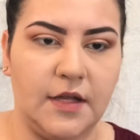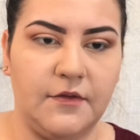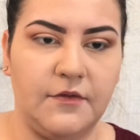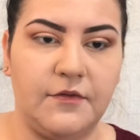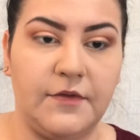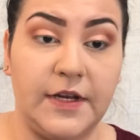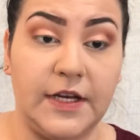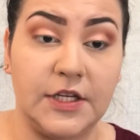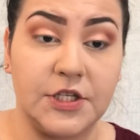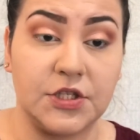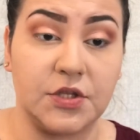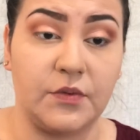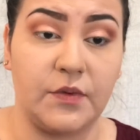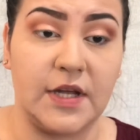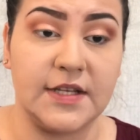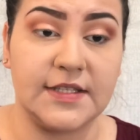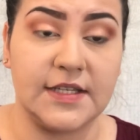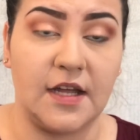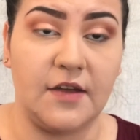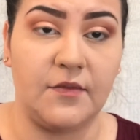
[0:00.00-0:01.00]
and finish the
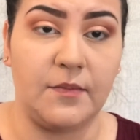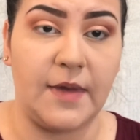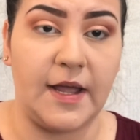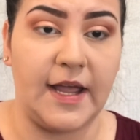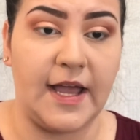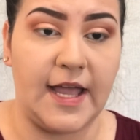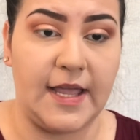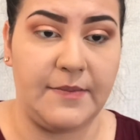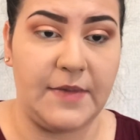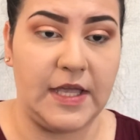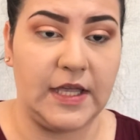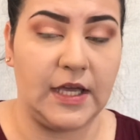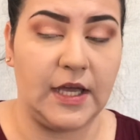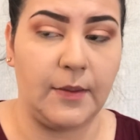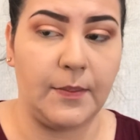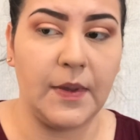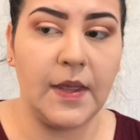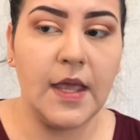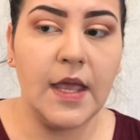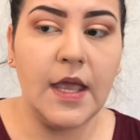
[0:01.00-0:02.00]
rest of my eye
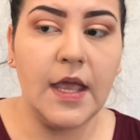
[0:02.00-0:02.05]
makeup